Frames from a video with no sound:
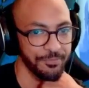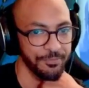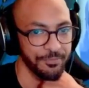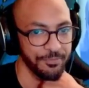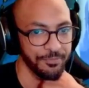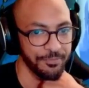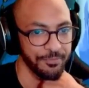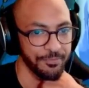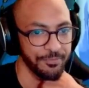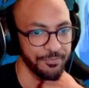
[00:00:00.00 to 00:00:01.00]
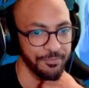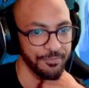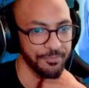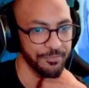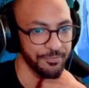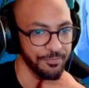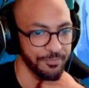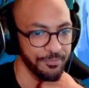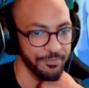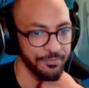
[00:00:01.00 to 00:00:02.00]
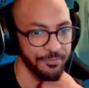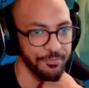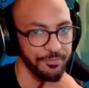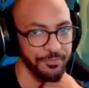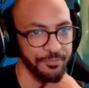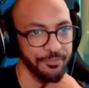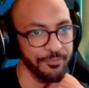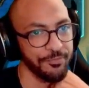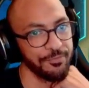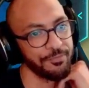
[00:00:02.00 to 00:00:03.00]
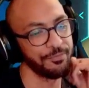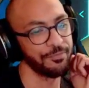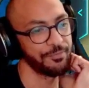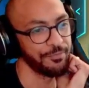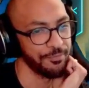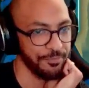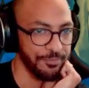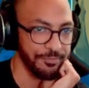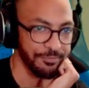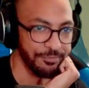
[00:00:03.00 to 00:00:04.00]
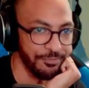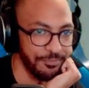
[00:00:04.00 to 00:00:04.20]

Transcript: (silence)